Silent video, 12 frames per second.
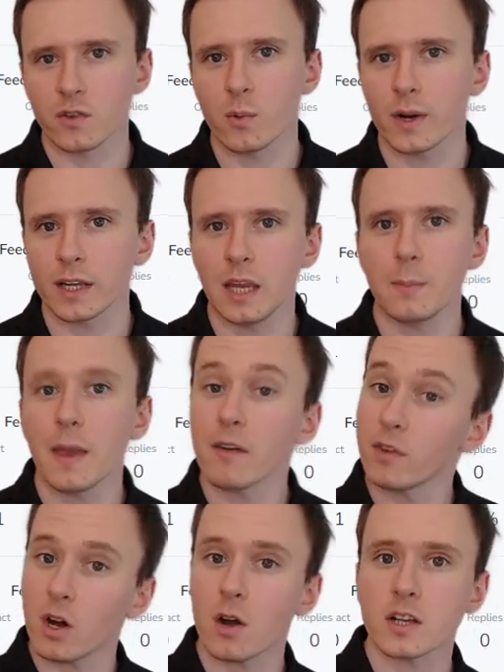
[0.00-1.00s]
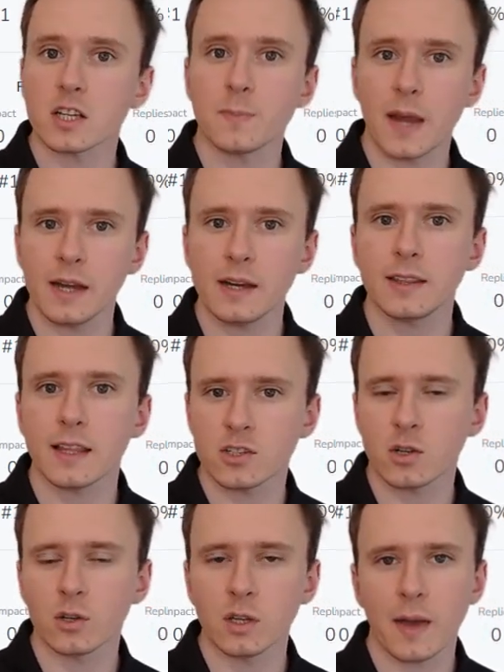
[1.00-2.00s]
you want to keep every card expanded, that's
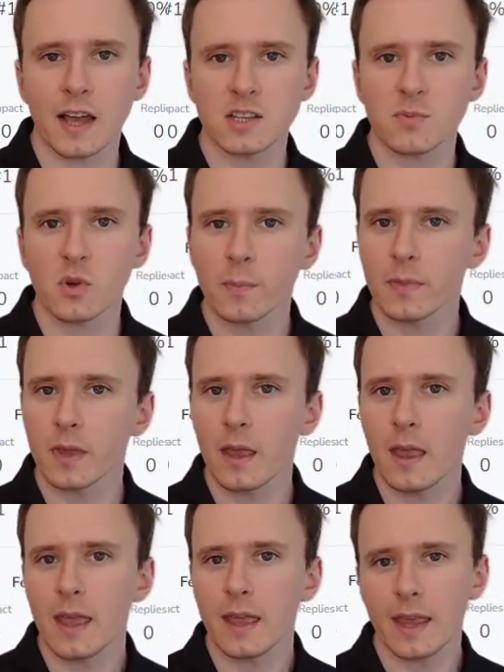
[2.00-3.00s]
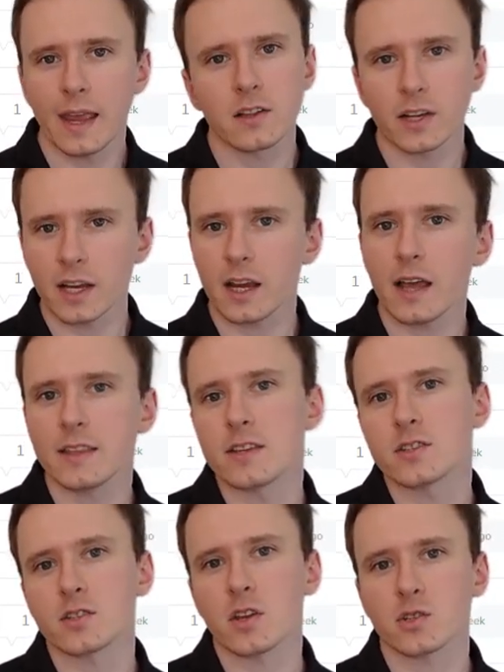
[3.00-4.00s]
totally possible. And clicking on
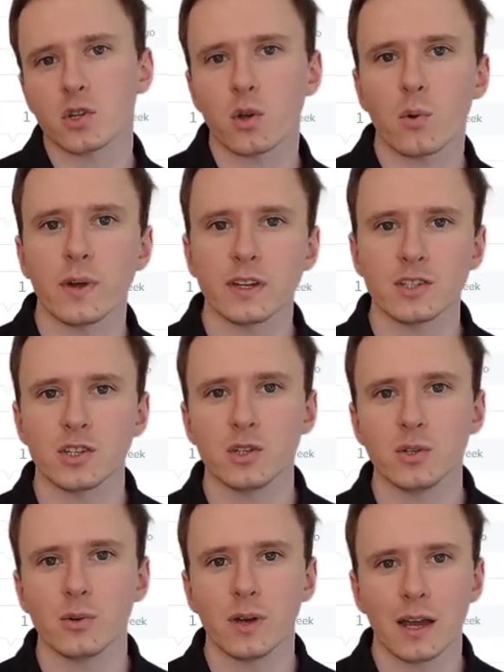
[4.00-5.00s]
this is also going to